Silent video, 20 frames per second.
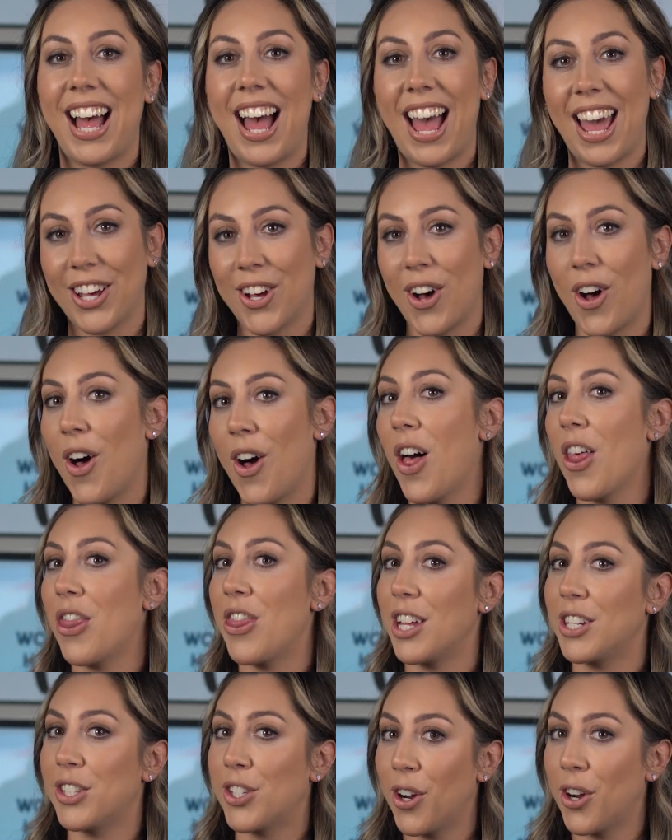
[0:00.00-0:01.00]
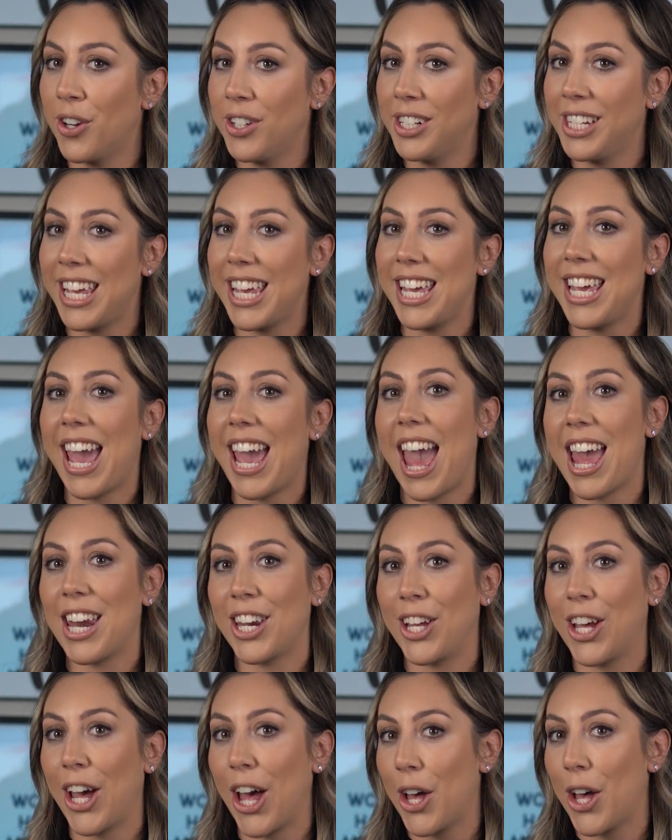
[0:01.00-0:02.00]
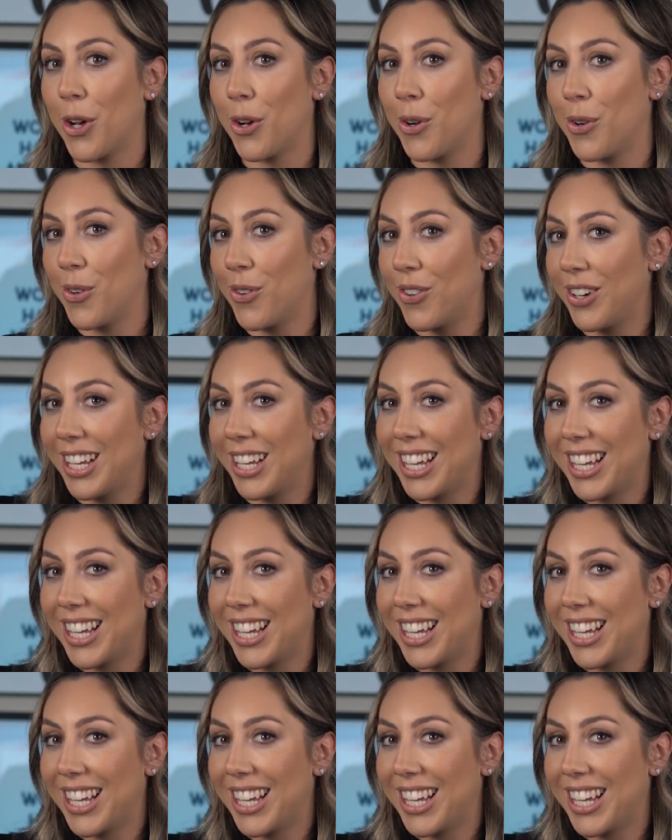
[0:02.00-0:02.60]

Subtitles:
I call the Turnkey and Go.